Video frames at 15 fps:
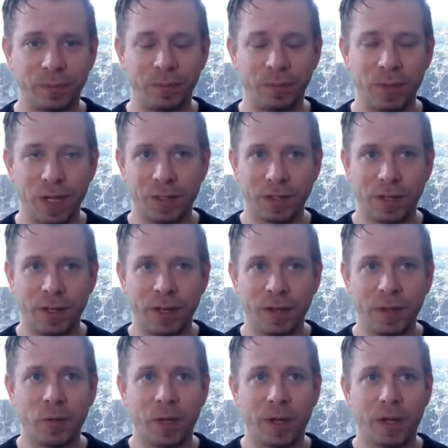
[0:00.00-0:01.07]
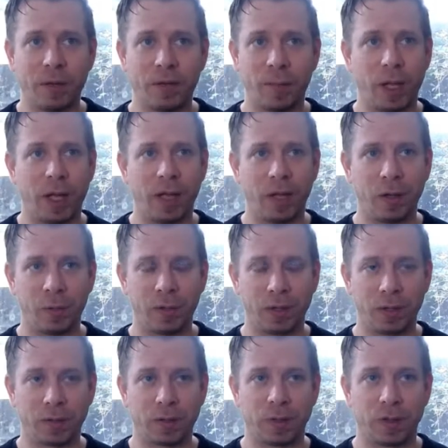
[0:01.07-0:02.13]
There's another way of playing with
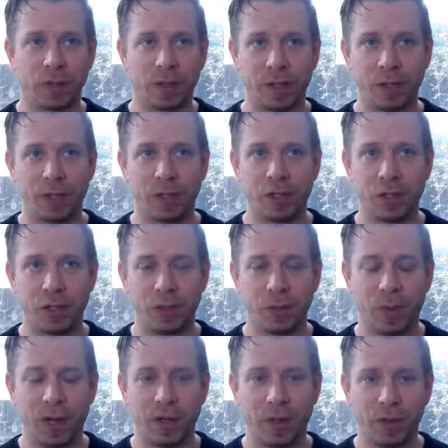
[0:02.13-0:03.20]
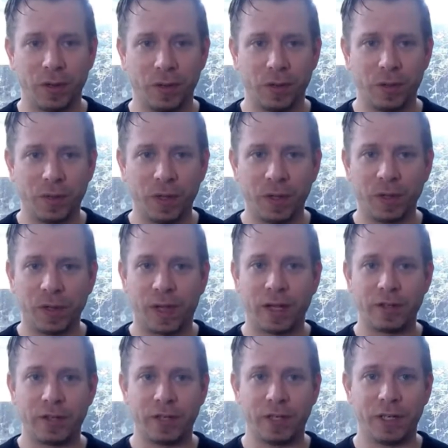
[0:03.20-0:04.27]
this organization where you can feel that
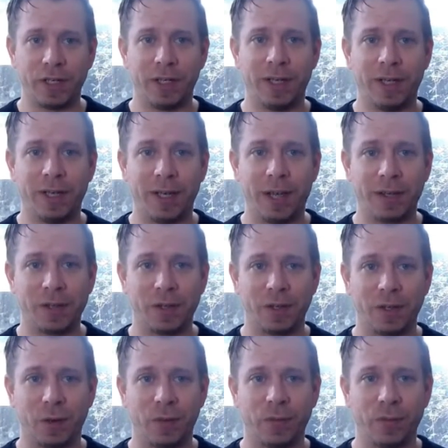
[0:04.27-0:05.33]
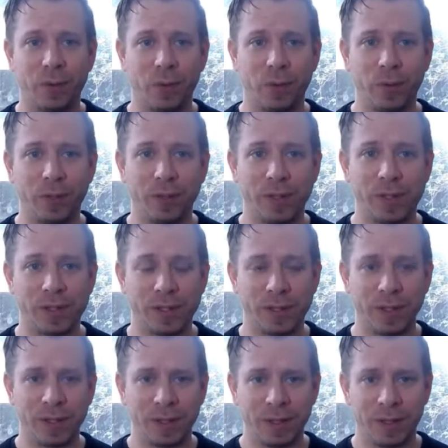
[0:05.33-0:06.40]
actually as you go forwards
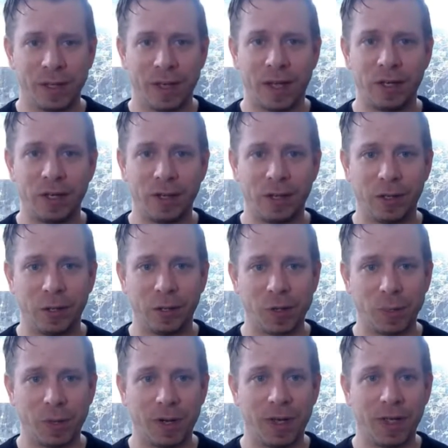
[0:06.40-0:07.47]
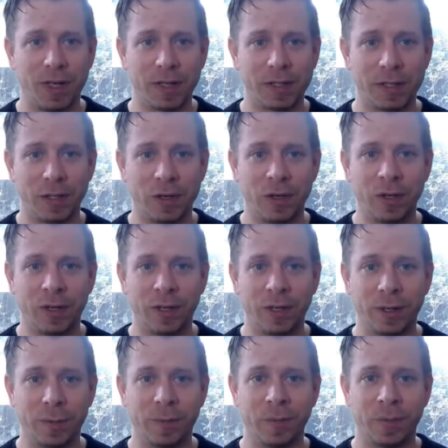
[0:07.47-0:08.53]
and your spine gets
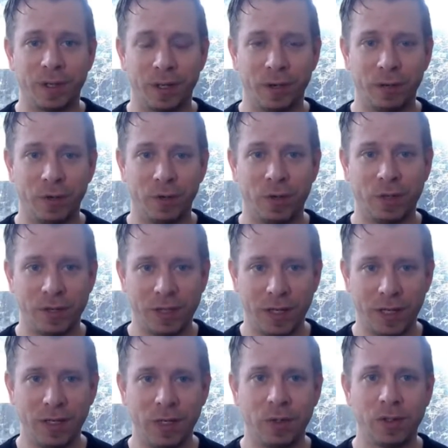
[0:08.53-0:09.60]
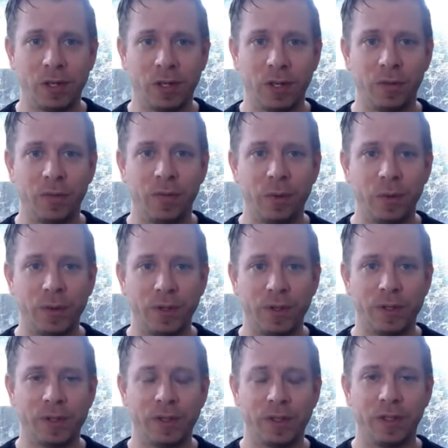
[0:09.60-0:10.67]
longer, if you continue to go
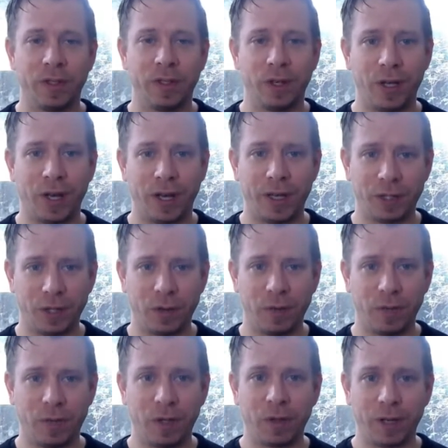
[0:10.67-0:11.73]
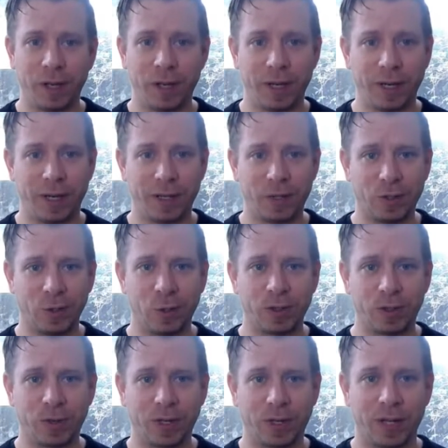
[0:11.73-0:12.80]
forwards, you can actually feel that it gets
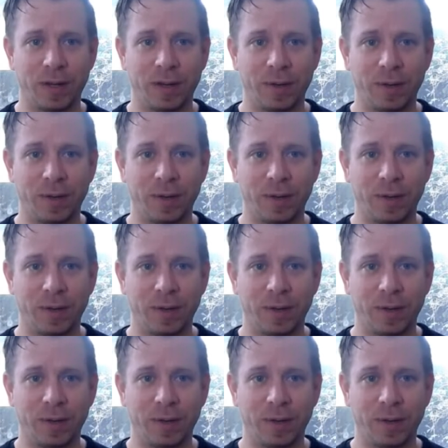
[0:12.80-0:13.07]
shorter again.